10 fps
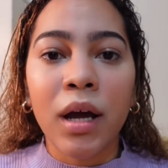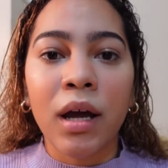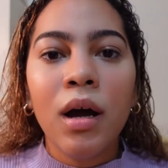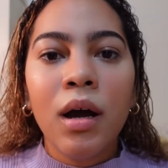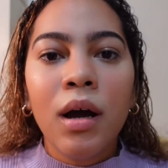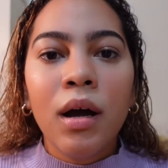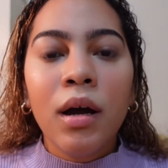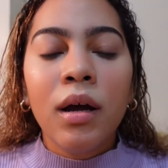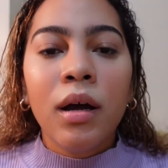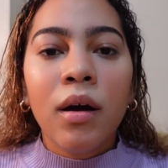And
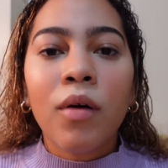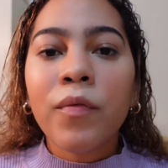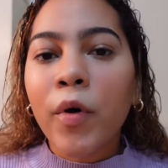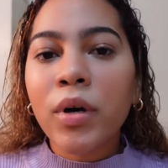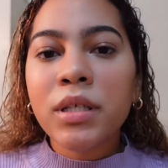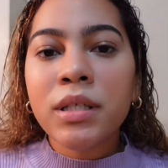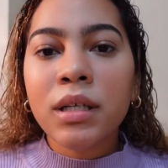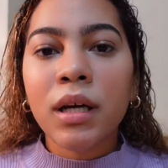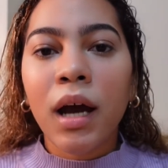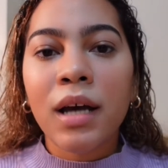of
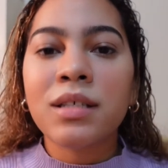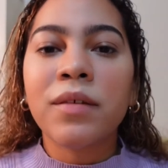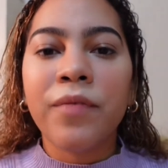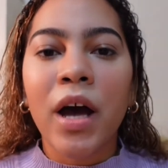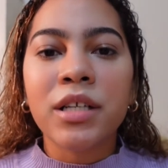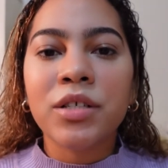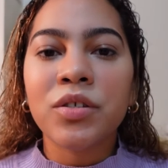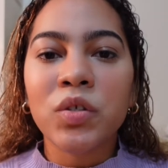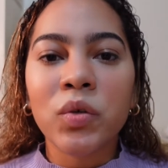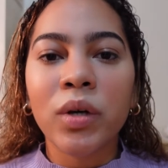course, as a fashion
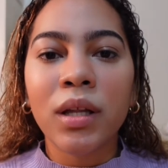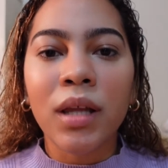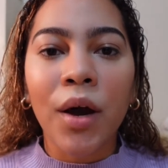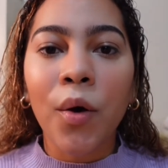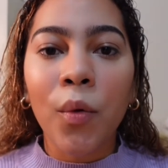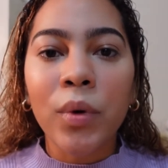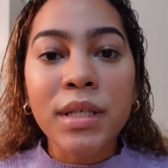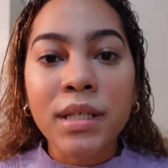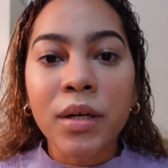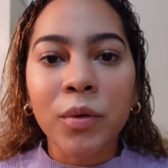student, that
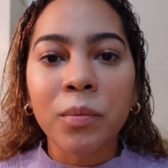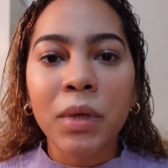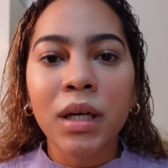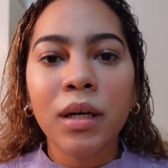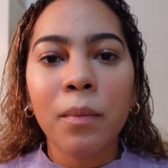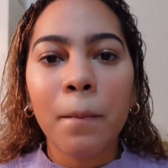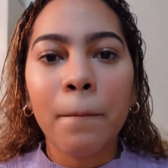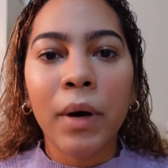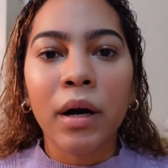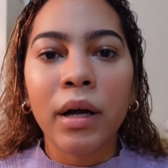always killed me,
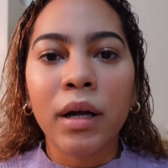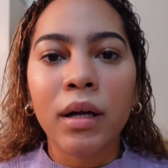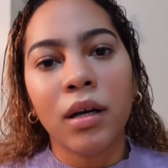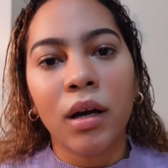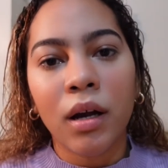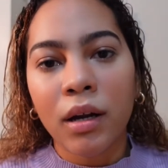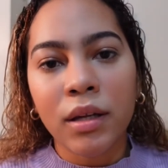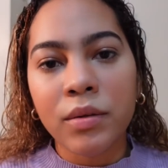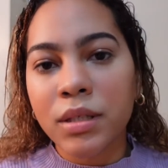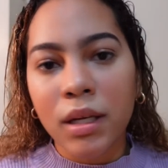but
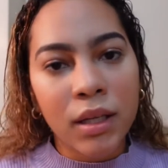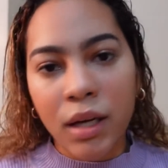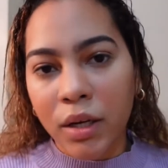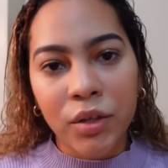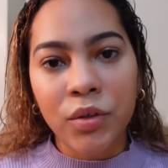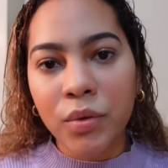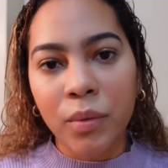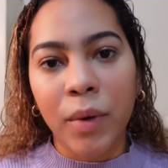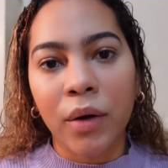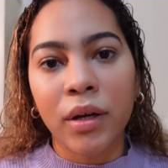there was nothing I could do
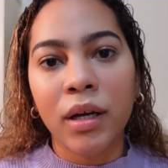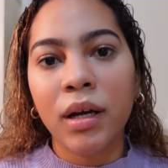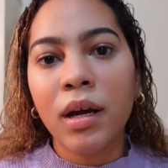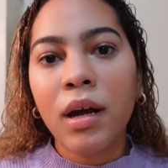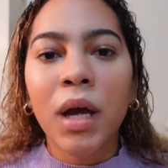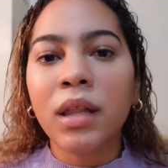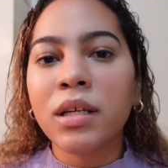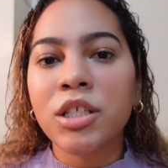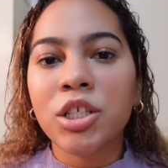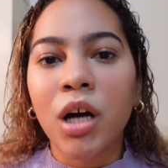about it. Made
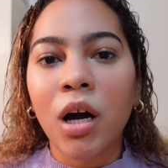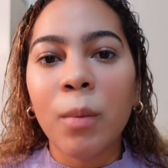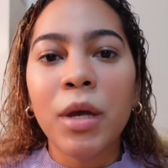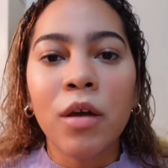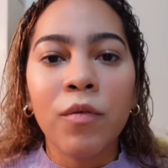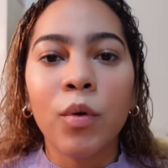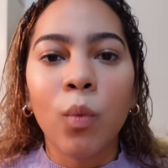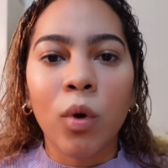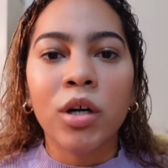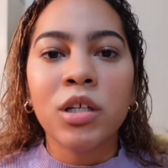this job even
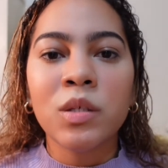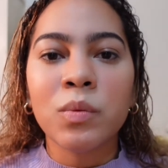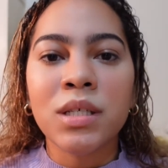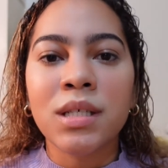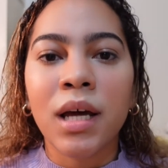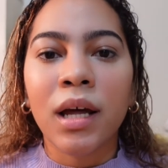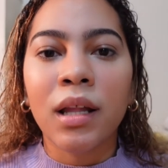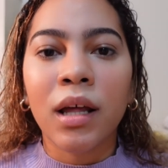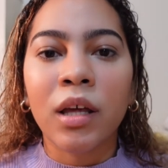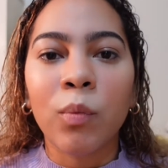worse was that
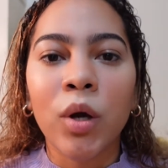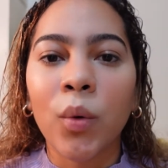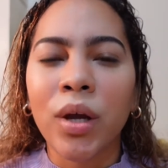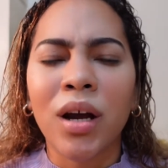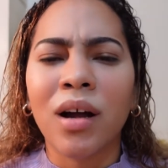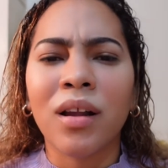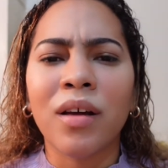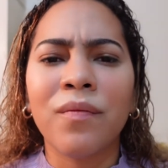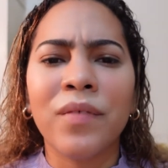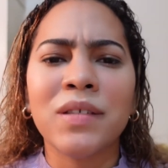like we only got like
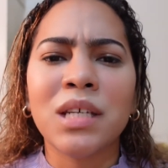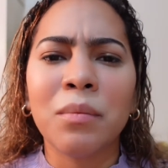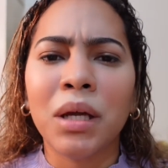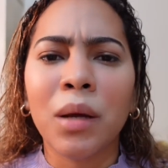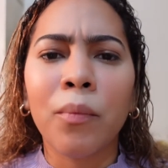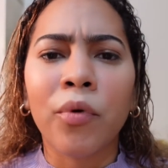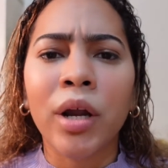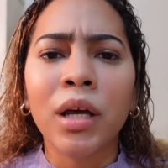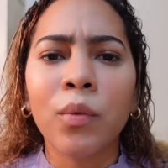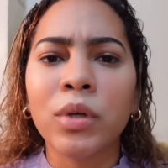a 15-minute
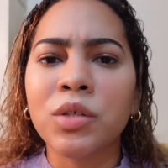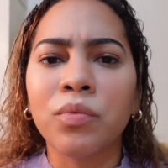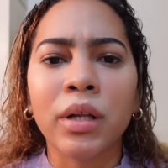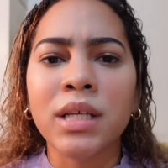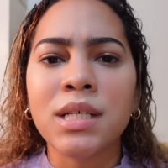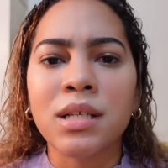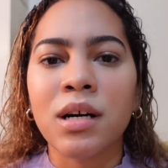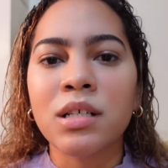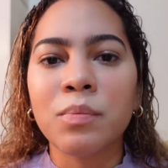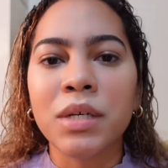break, which really
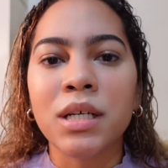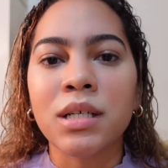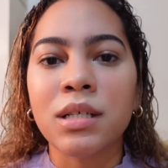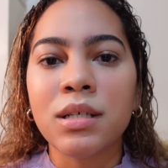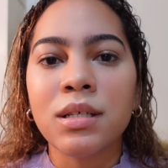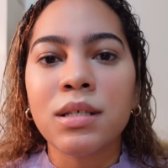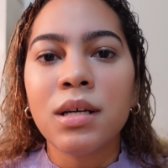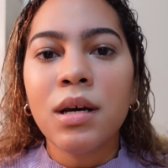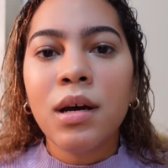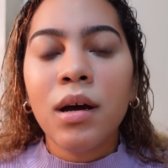sucked
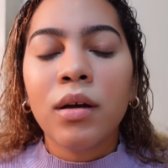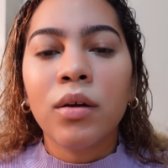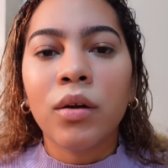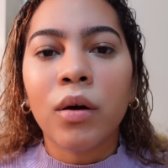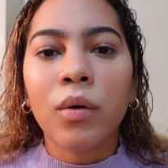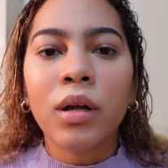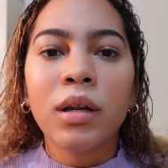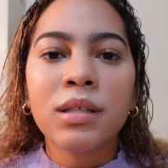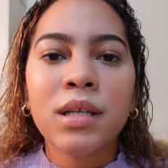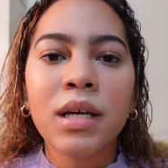because, you know,
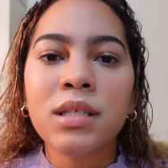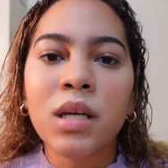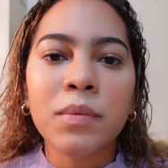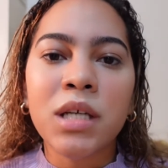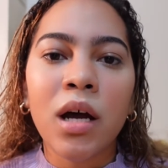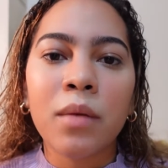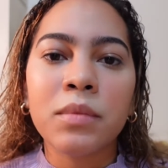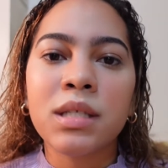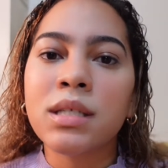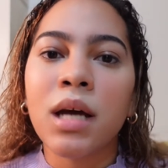it takes
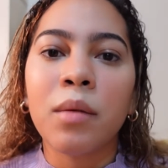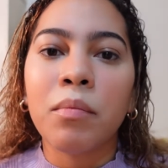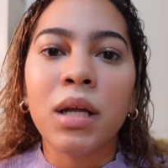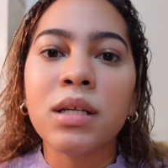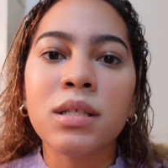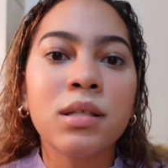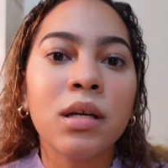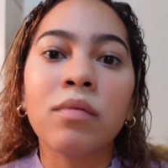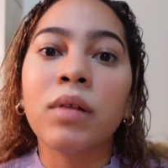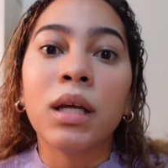sometimes 10 minutes to
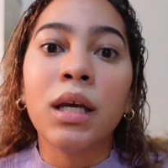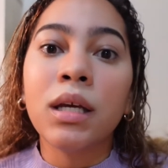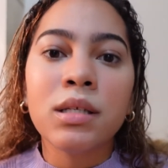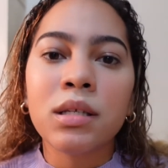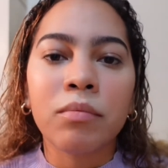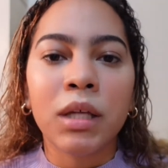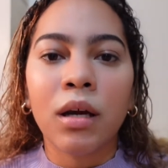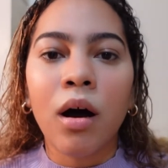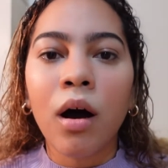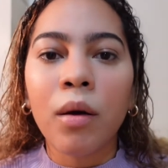even heat
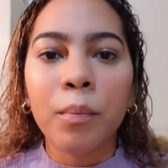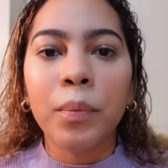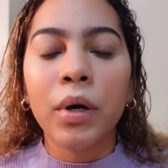something up.